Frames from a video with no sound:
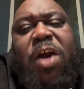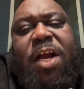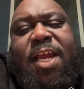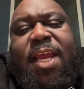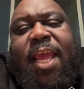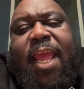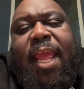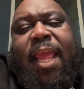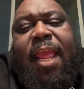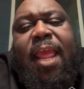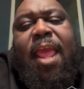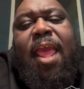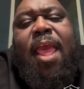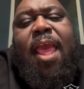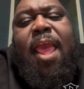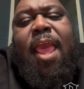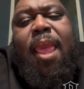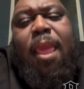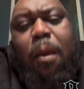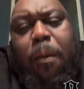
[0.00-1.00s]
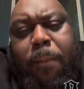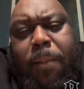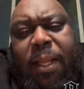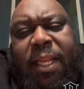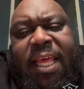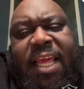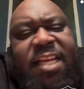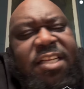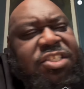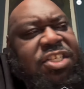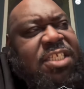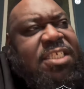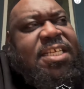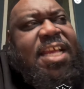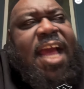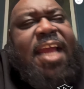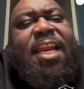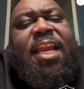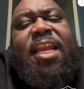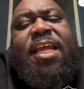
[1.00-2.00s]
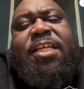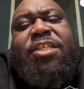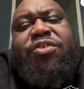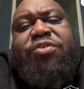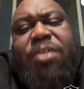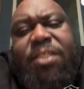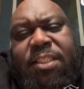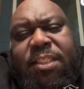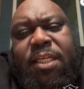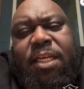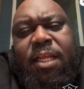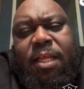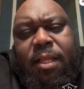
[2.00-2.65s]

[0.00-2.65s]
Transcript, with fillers: fucking hillbilly. He just got electricity